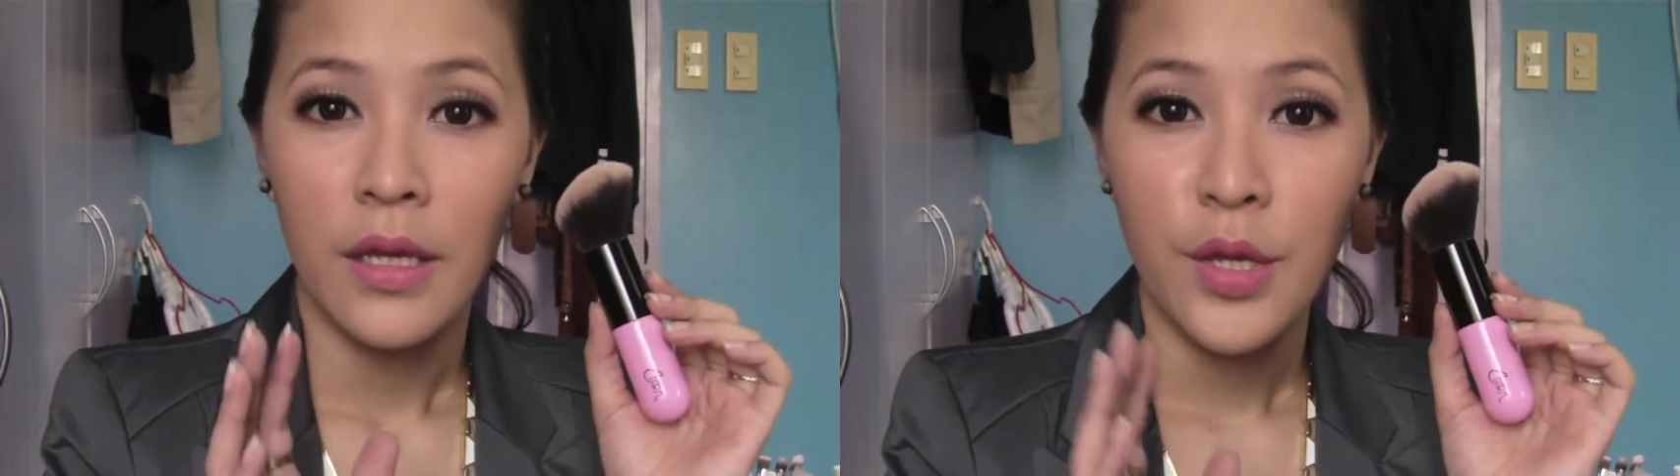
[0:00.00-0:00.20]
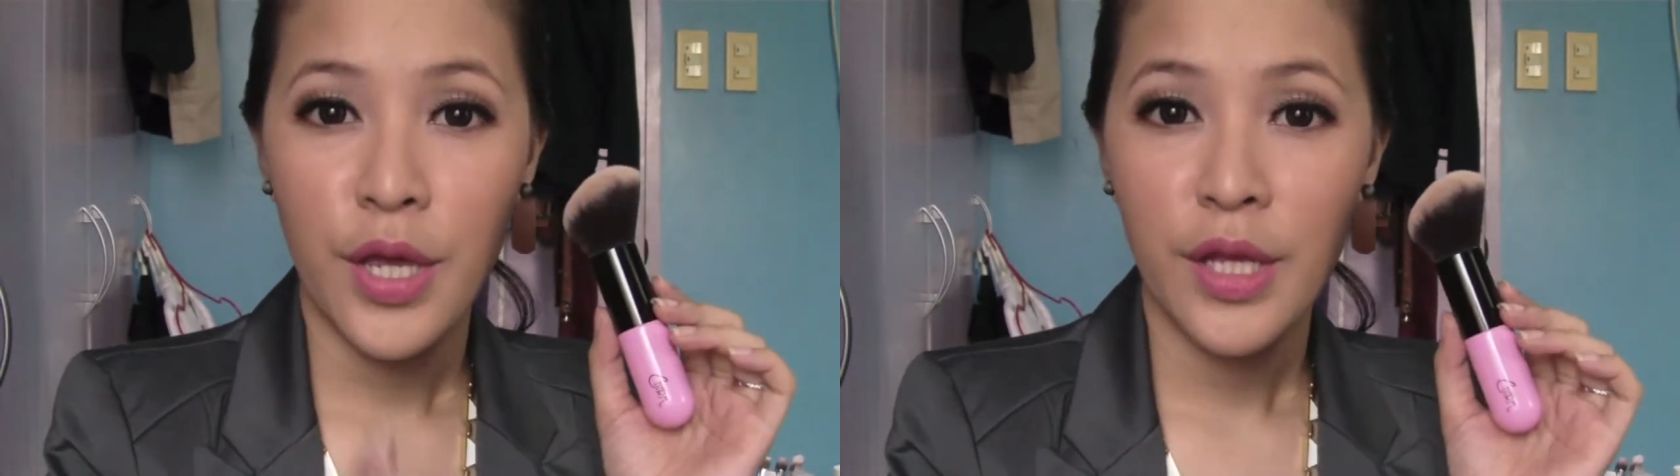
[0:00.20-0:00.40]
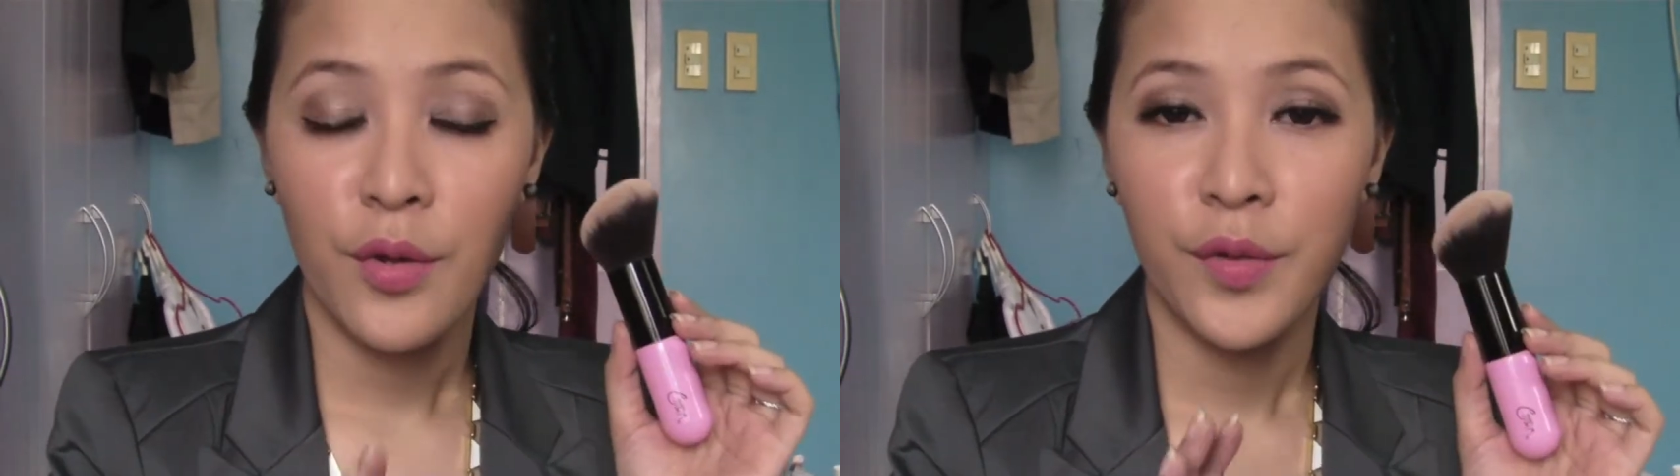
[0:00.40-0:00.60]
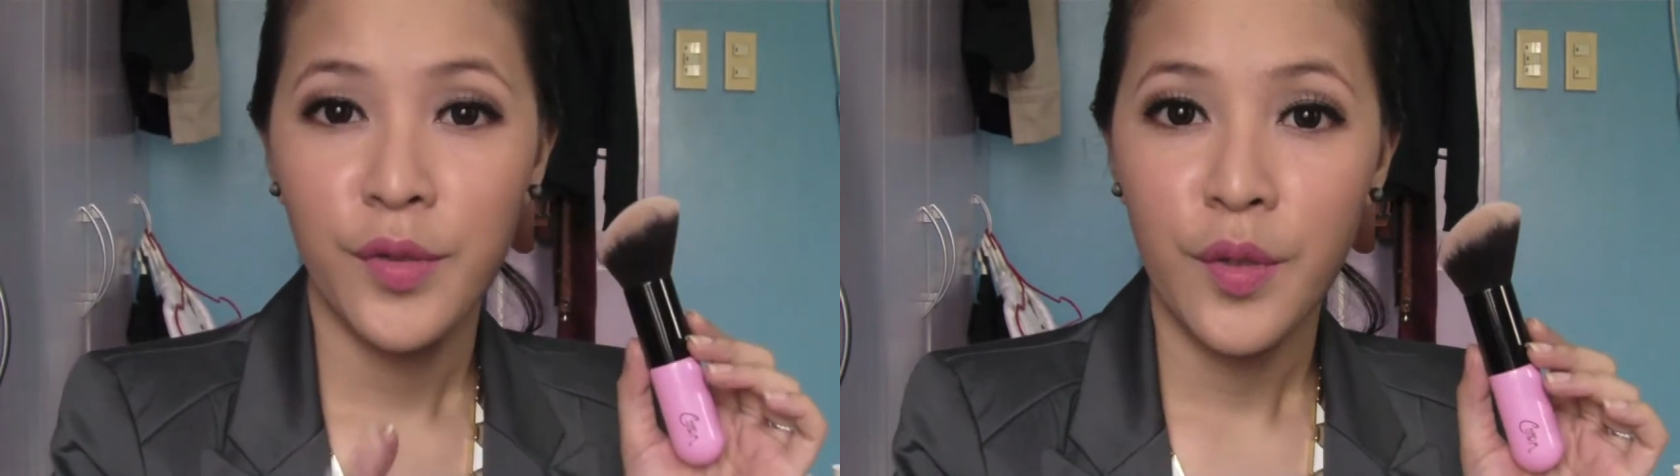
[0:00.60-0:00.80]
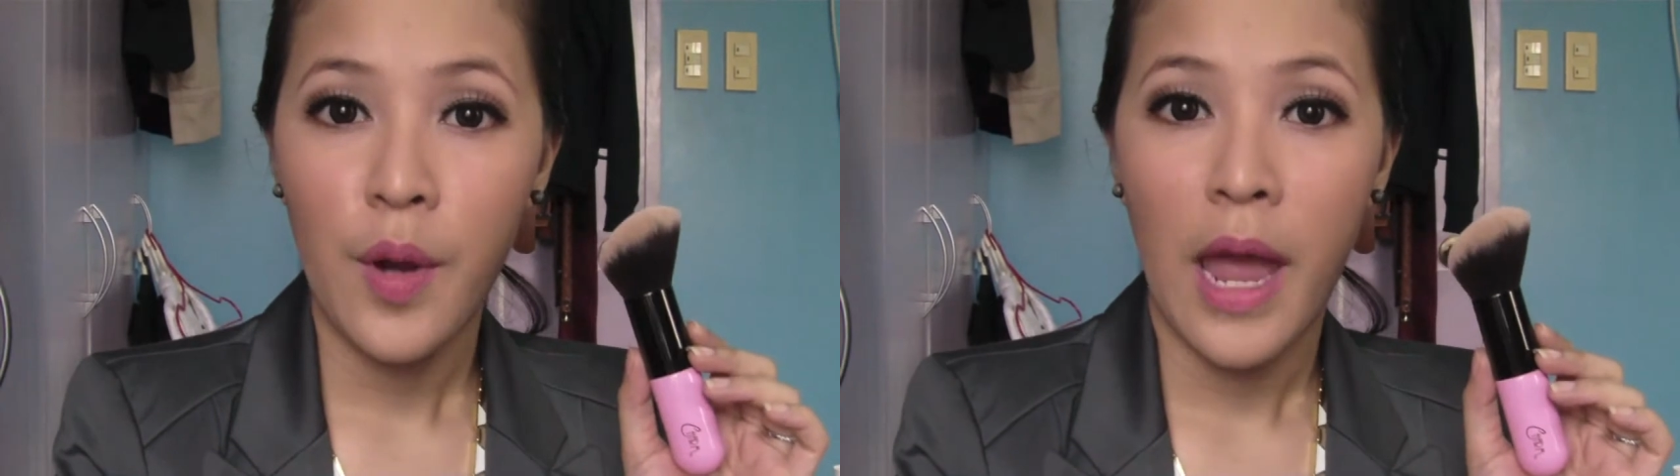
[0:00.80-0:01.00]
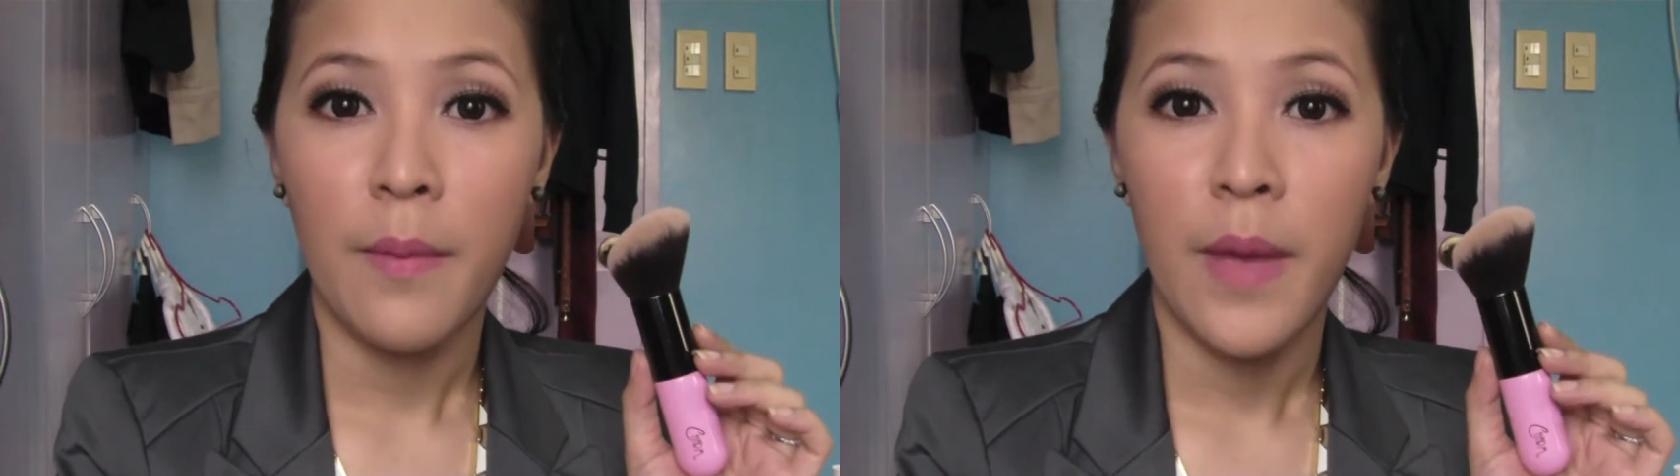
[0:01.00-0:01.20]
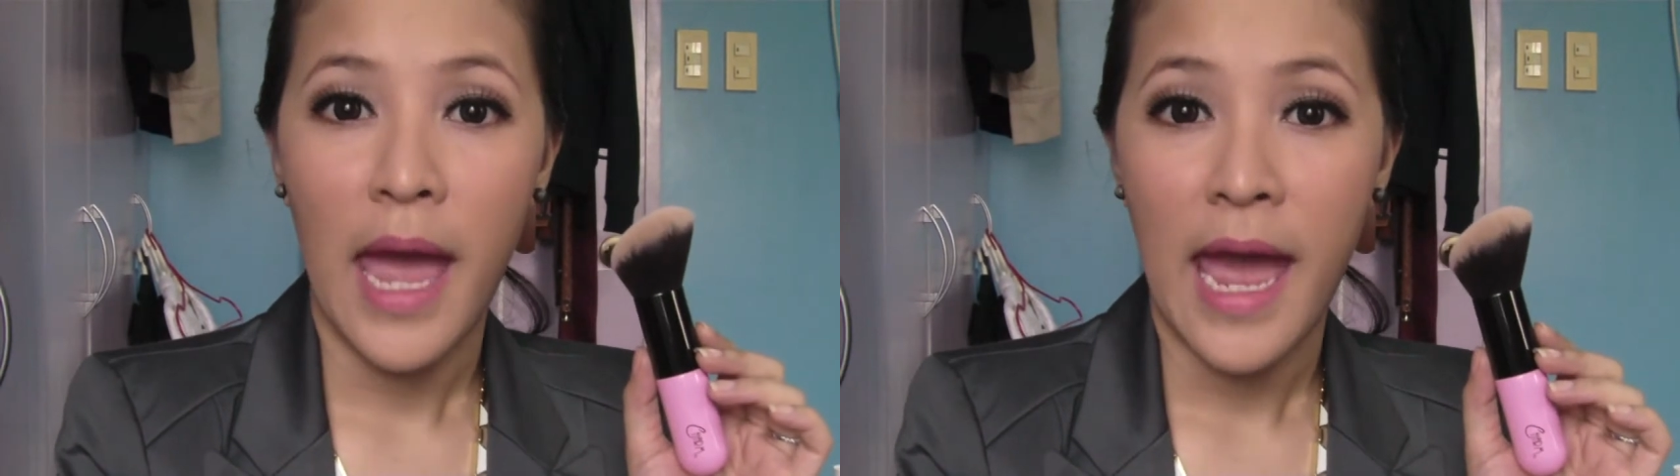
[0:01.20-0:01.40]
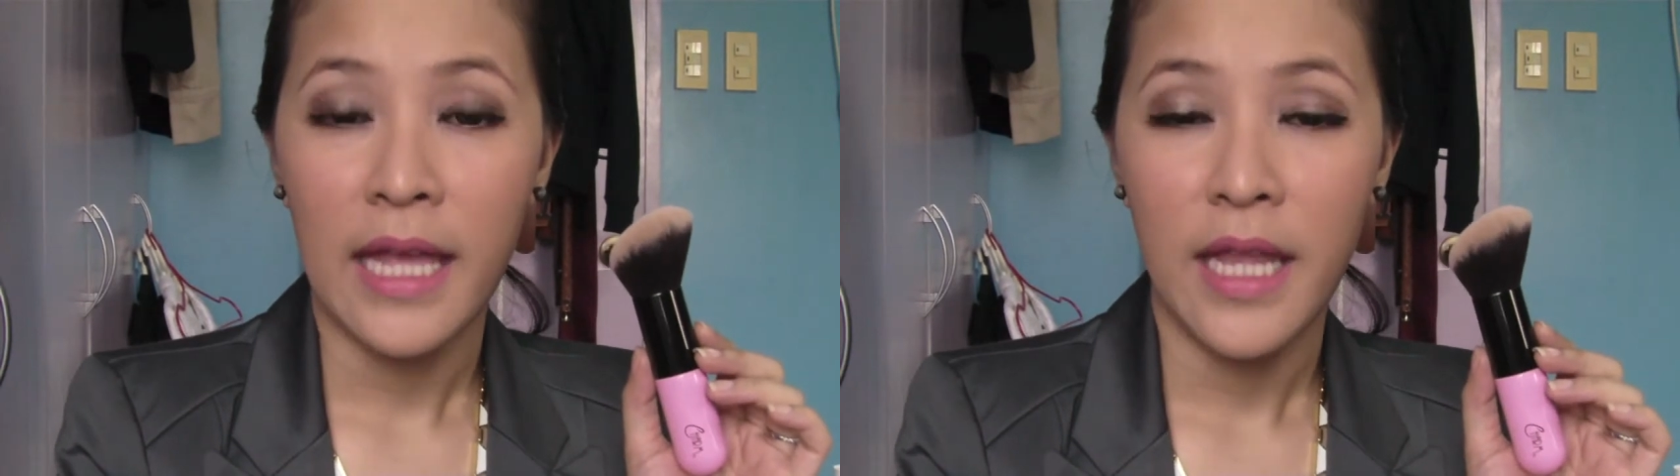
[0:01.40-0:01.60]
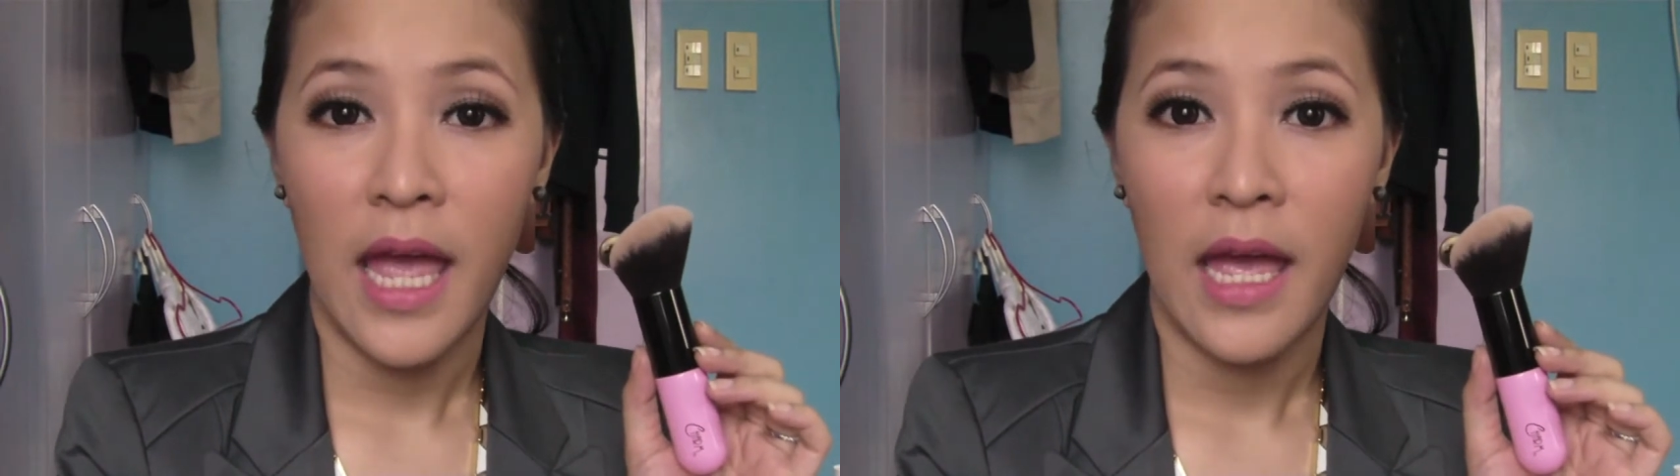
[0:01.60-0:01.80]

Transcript: You can go to the ramp at